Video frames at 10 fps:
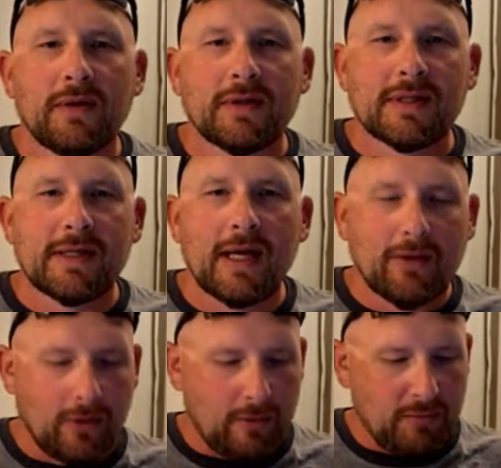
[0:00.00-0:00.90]
a
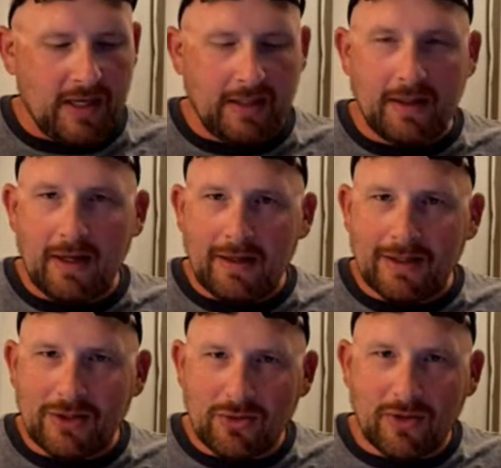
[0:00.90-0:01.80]
steak or meat
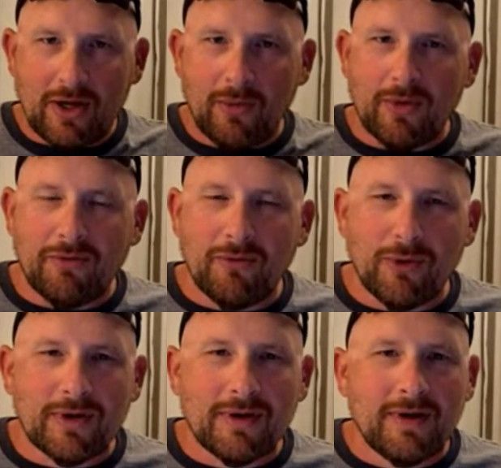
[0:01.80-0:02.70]
that you can cut with a
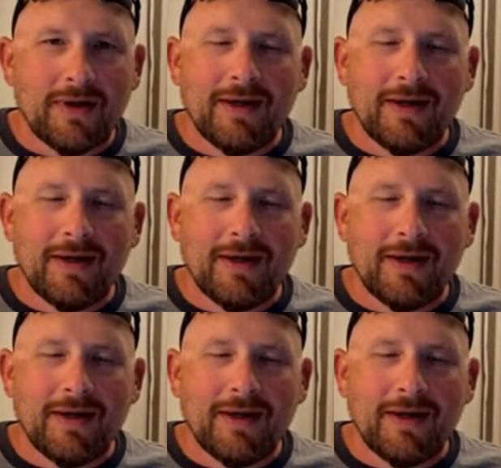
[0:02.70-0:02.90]
fork,